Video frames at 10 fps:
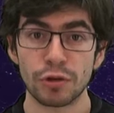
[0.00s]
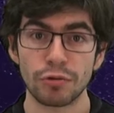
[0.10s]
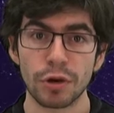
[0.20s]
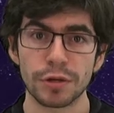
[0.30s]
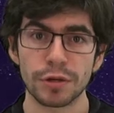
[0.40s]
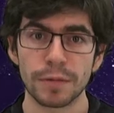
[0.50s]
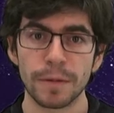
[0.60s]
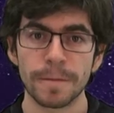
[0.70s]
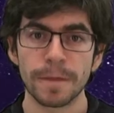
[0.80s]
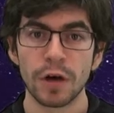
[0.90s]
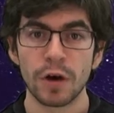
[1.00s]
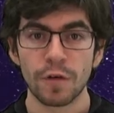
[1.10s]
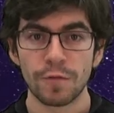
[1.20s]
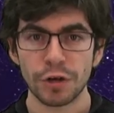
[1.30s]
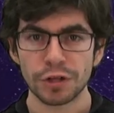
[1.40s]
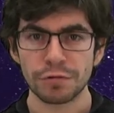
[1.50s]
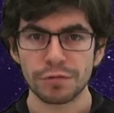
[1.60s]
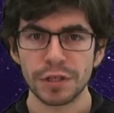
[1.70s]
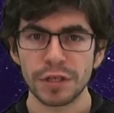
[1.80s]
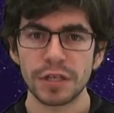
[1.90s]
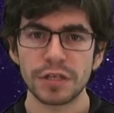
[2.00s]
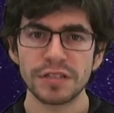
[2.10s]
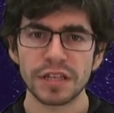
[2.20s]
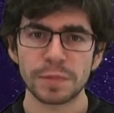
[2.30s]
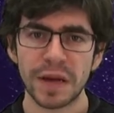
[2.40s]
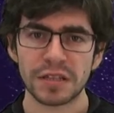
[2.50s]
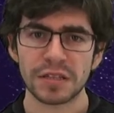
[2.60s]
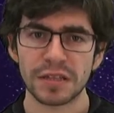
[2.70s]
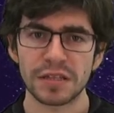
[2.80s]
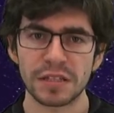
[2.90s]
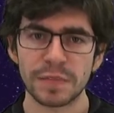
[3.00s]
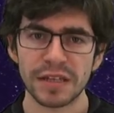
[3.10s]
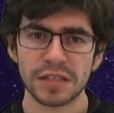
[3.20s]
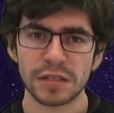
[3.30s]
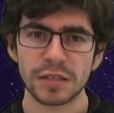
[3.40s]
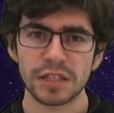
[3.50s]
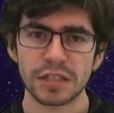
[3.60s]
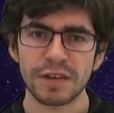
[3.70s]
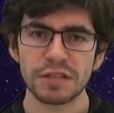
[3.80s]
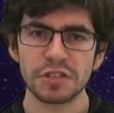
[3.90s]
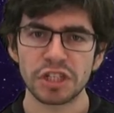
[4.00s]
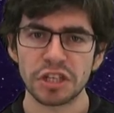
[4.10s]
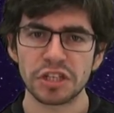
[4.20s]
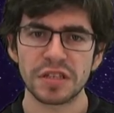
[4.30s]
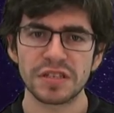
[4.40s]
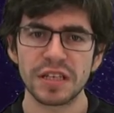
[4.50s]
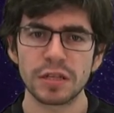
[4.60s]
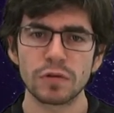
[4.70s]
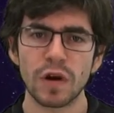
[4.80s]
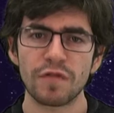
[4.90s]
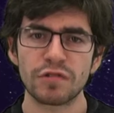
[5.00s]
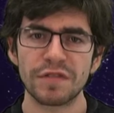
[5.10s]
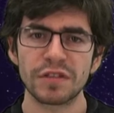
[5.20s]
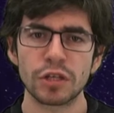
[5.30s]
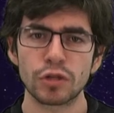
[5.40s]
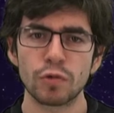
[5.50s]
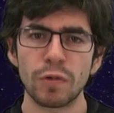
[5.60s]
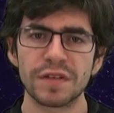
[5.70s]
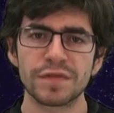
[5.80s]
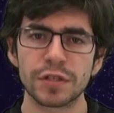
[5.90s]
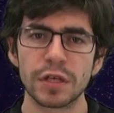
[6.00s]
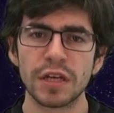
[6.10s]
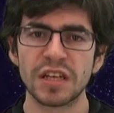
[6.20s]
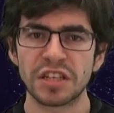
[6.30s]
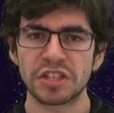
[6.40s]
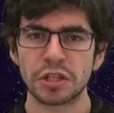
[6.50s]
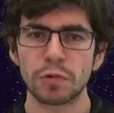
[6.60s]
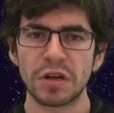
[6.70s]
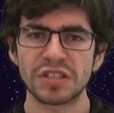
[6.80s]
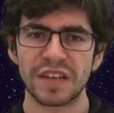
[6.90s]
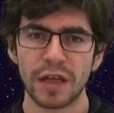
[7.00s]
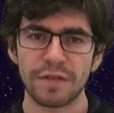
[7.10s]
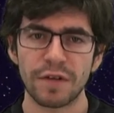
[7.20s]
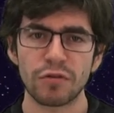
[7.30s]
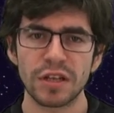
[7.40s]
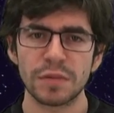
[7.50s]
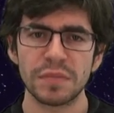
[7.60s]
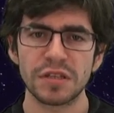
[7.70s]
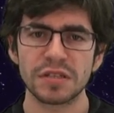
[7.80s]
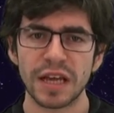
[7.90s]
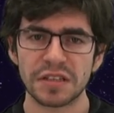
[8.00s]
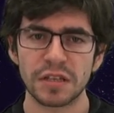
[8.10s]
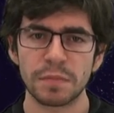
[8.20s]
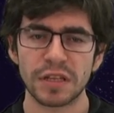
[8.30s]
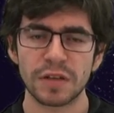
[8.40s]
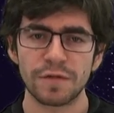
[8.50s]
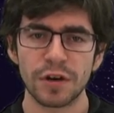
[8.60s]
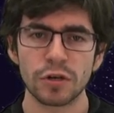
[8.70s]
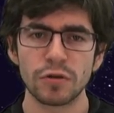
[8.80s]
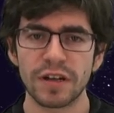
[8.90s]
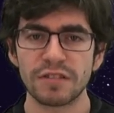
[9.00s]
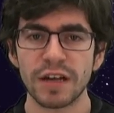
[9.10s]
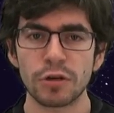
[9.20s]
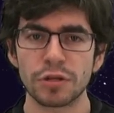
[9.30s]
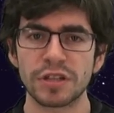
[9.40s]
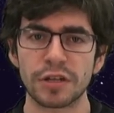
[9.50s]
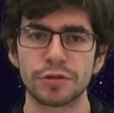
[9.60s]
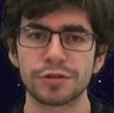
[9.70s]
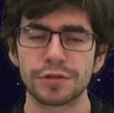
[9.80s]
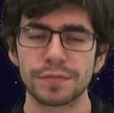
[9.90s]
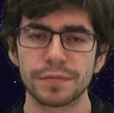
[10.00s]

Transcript: or wrong. Fortunately, it is expected that its mass slightly changes the signal of gravitational waves, such as the ones that have already been detected by the Virgo and LIGO detectors.